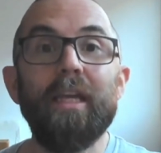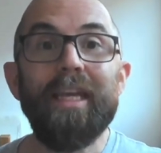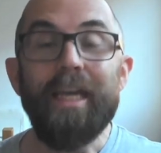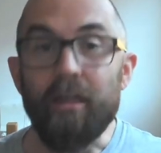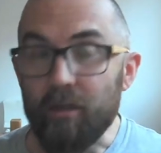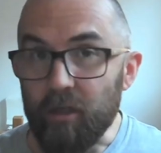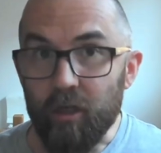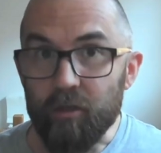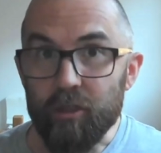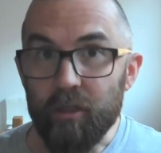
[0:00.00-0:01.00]
in
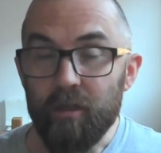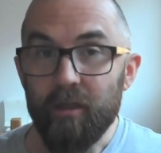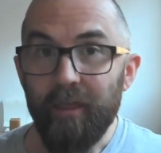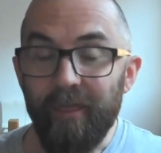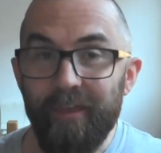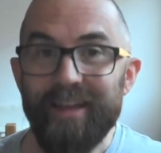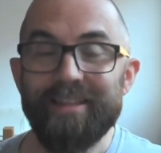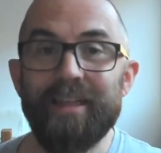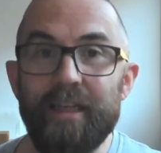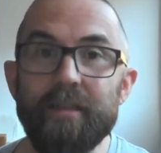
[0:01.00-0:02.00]
conclusion,
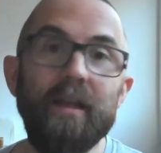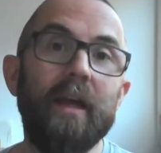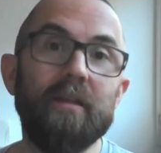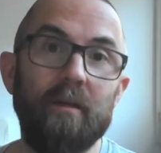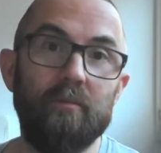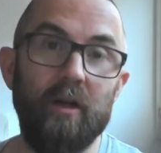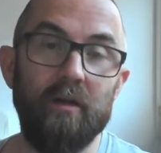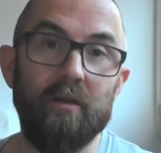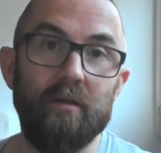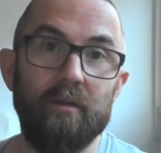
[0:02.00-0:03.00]
this is an excellent
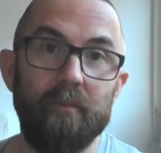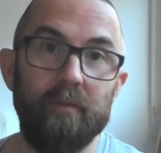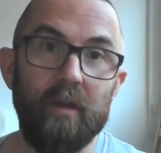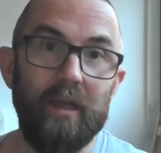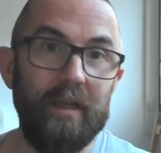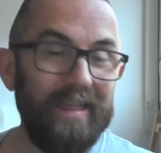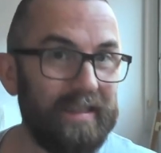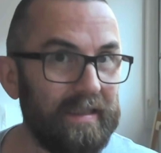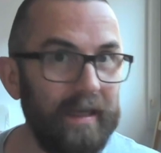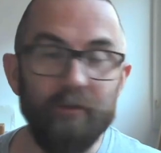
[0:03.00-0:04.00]
product. It's
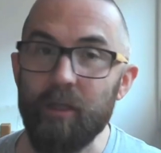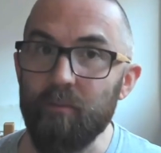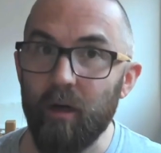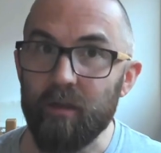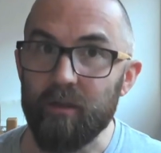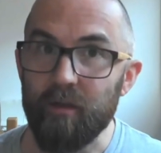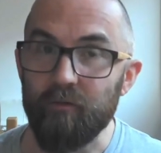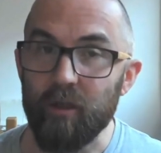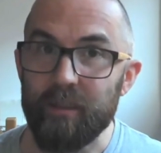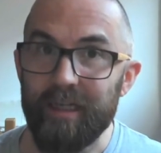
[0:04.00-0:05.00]
17 bucks on the
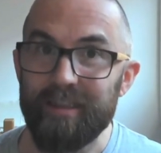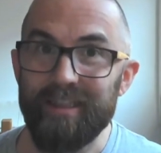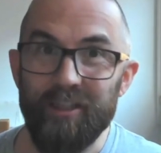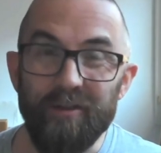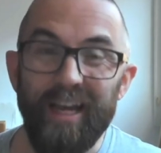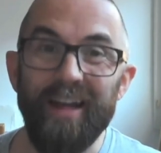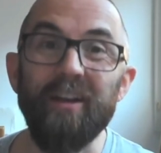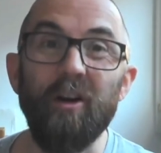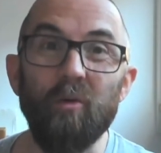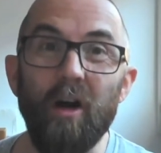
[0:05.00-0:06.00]
front end. You
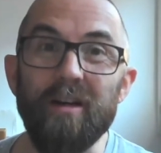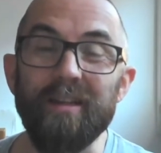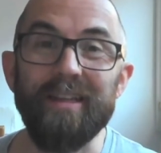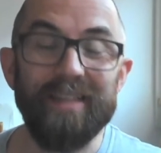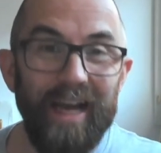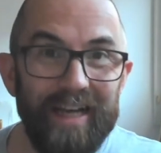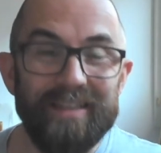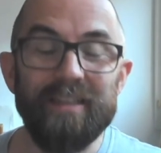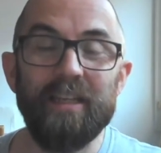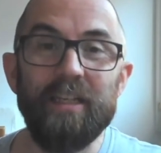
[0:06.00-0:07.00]
cannot go wrong on this. As
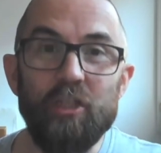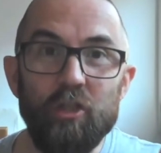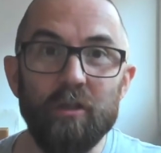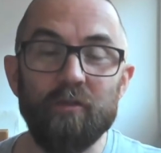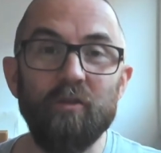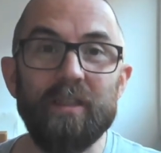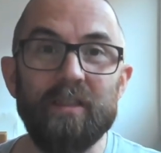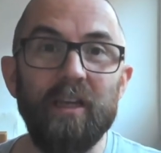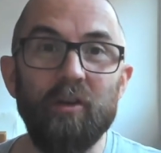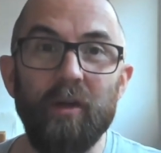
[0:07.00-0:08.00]
I say, just for the
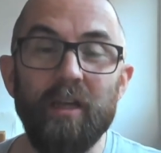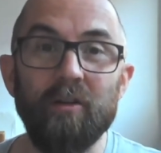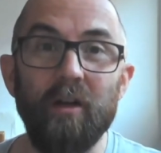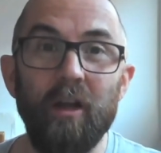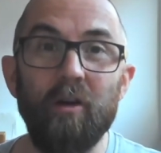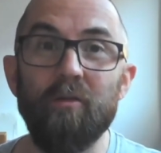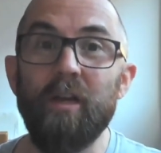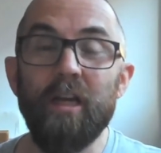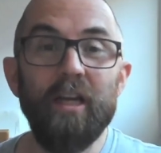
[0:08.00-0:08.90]
site creator alone,